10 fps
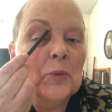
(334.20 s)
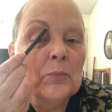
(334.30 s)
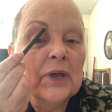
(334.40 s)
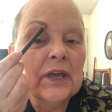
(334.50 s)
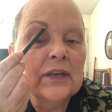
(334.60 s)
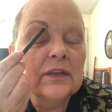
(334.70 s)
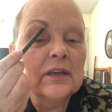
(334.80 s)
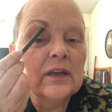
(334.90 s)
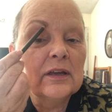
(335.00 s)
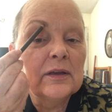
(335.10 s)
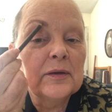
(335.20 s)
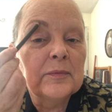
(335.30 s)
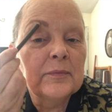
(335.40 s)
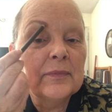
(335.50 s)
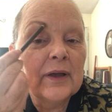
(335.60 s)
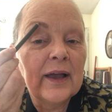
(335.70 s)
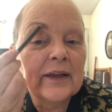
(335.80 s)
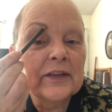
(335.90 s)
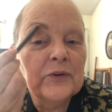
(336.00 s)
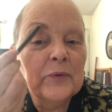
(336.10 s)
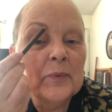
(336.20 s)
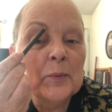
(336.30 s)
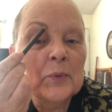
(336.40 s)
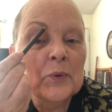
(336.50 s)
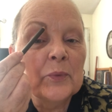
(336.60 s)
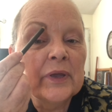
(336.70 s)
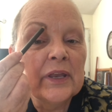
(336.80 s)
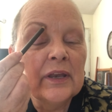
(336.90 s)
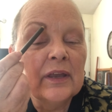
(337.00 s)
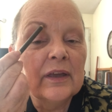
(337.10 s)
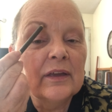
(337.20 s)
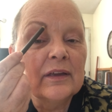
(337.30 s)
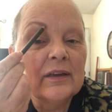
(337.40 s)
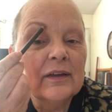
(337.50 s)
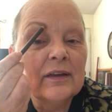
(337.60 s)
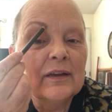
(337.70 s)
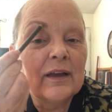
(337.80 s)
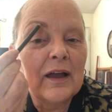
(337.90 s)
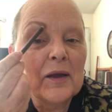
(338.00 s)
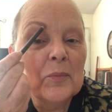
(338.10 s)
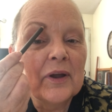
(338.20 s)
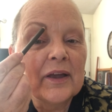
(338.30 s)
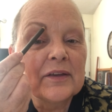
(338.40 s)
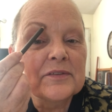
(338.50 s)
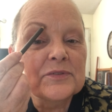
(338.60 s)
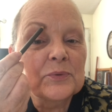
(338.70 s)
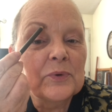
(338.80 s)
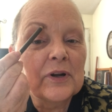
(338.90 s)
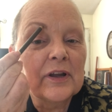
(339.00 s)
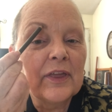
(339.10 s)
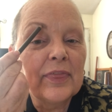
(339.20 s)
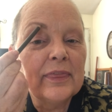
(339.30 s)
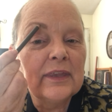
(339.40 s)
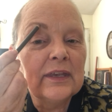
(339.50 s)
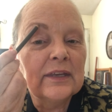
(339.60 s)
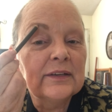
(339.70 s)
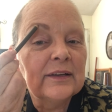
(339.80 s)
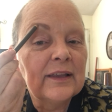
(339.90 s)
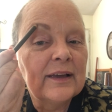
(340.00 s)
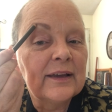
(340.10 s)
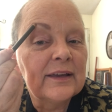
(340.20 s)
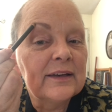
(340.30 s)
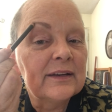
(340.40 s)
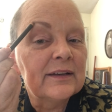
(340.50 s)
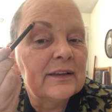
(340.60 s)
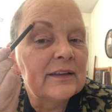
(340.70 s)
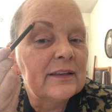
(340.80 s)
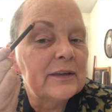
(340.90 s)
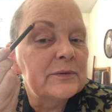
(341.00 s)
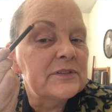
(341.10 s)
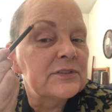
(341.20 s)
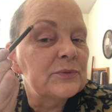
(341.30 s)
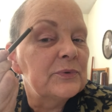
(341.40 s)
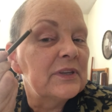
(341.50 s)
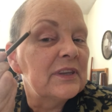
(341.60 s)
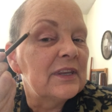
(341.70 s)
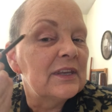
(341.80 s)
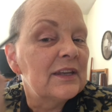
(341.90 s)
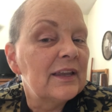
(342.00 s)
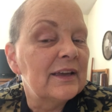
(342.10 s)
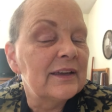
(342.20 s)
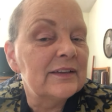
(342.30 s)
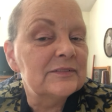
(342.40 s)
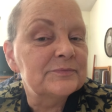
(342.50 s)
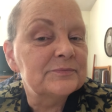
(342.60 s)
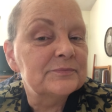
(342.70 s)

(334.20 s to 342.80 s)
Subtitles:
But I can remember when eyebrows were a thin line. They were just one thin line.